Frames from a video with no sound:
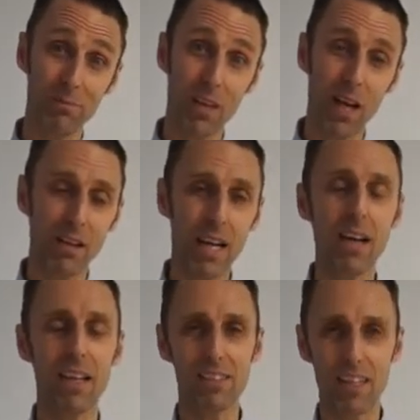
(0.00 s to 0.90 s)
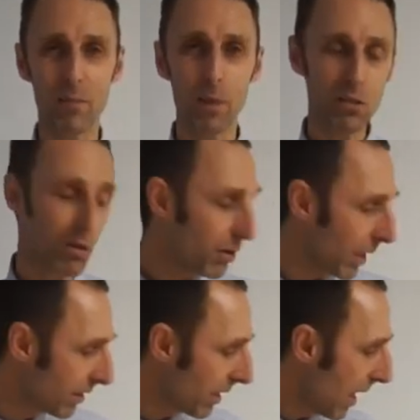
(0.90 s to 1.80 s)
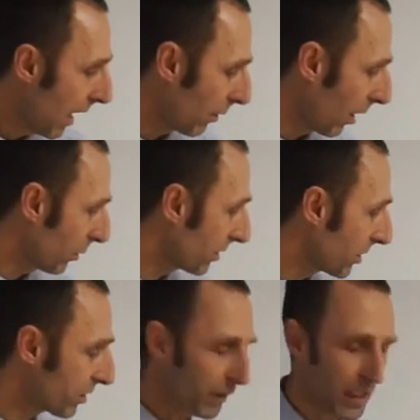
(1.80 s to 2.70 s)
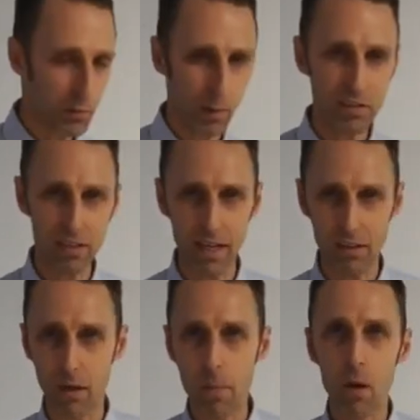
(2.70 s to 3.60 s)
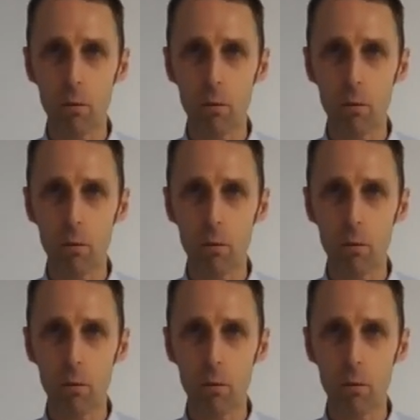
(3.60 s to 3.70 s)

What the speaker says: Okay, that's the end of my talk, and I want to just finish by saying that